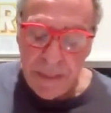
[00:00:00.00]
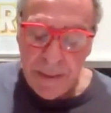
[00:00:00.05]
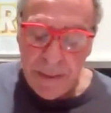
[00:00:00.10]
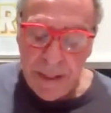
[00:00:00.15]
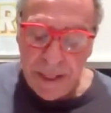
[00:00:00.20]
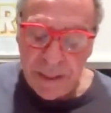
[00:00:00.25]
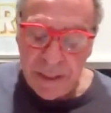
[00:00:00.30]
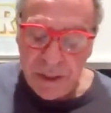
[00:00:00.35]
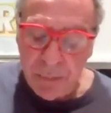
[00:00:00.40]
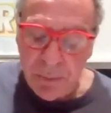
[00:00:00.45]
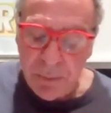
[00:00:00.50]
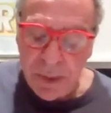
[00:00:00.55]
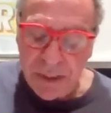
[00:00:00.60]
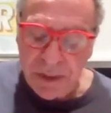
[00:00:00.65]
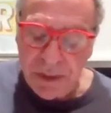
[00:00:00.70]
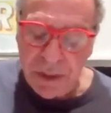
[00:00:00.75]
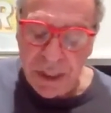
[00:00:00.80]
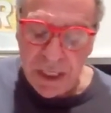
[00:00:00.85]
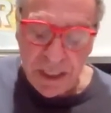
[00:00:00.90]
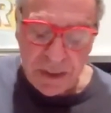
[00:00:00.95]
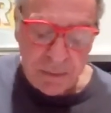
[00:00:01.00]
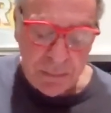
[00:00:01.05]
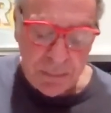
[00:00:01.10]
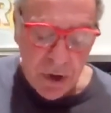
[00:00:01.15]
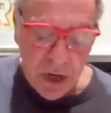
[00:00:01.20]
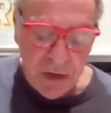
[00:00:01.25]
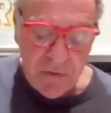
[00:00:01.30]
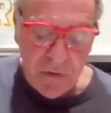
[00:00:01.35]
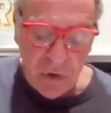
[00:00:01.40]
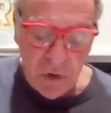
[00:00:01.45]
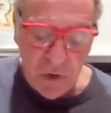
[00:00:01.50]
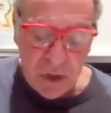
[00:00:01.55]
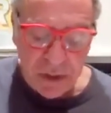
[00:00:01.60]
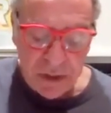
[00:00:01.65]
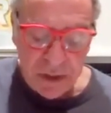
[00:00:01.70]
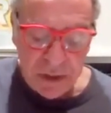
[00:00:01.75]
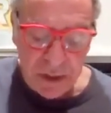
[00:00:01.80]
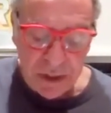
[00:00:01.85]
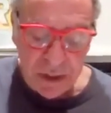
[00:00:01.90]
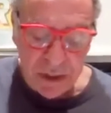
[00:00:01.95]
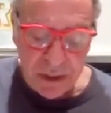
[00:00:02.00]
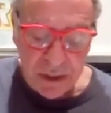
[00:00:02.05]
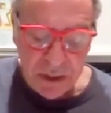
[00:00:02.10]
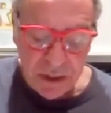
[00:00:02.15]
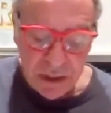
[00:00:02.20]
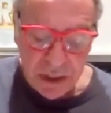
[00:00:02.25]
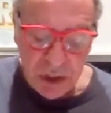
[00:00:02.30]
It's a place that has my voice and